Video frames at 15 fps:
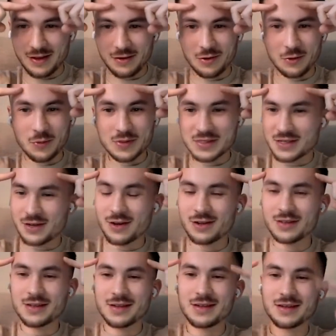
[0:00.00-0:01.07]
I don't know what it's
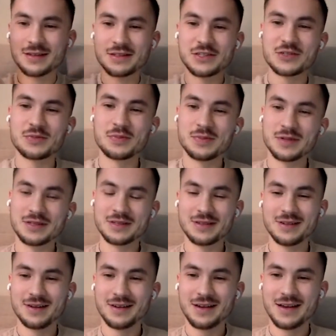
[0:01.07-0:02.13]
called in English, but
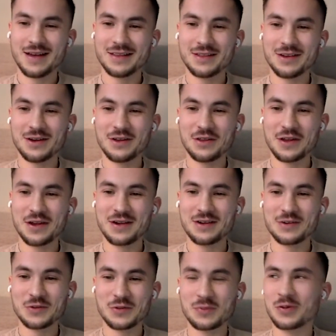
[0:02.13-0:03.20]
uh, I had the other
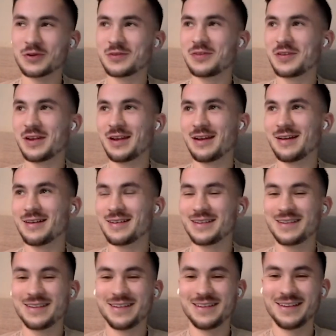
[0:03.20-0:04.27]
hairdo, the potrilla.
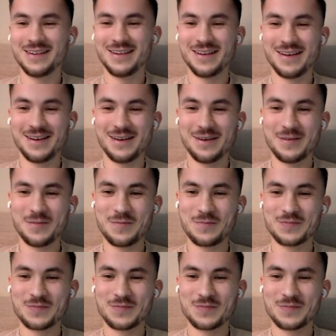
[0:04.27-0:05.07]
Uh, yeah.